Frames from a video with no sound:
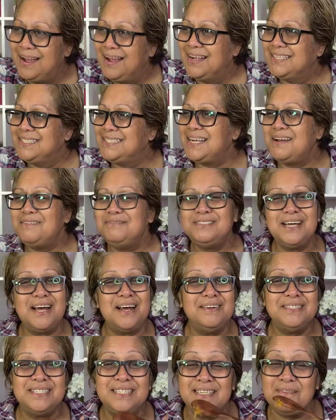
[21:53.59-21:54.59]

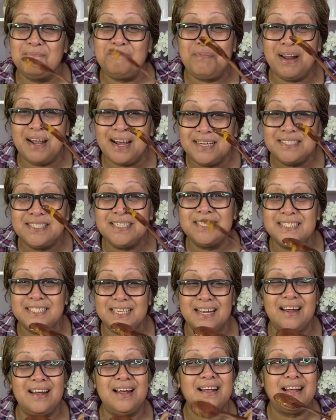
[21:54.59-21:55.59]
Sometimes the places
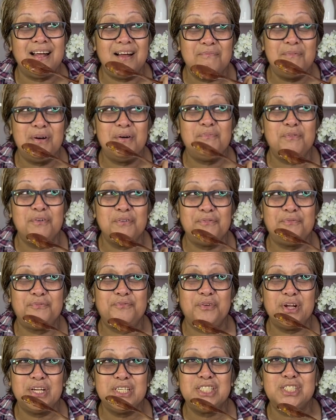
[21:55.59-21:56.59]
that I come up with
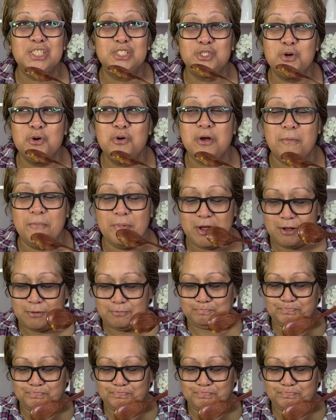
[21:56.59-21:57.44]
things to talk about,